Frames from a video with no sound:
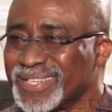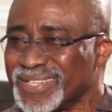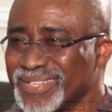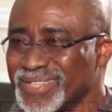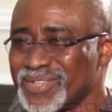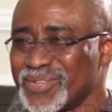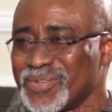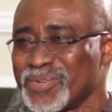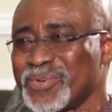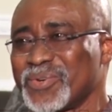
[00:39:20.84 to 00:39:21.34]

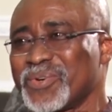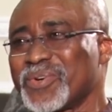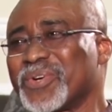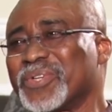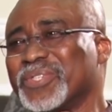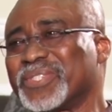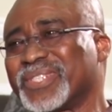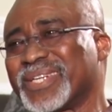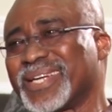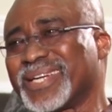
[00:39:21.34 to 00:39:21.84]
no
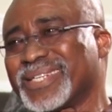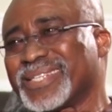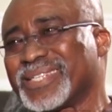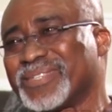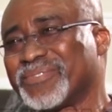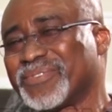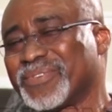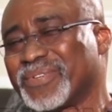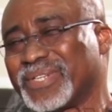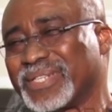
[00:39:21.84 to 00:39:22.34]
contracts
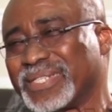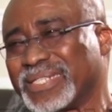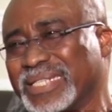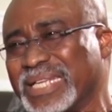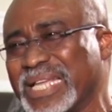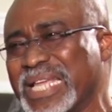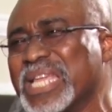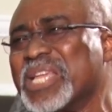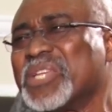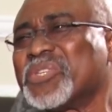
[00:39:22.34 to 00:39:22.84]
for it.
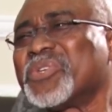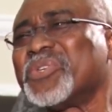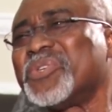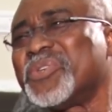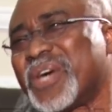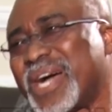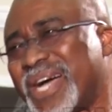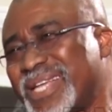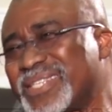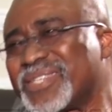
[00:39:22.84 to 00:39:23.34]
So
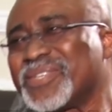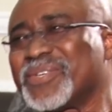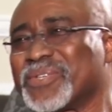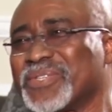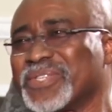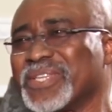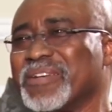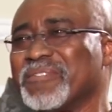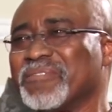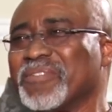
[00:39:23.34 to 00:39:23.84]
you ask
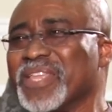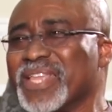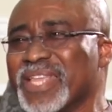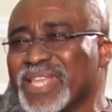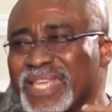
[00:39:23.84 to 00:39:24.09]
yourself,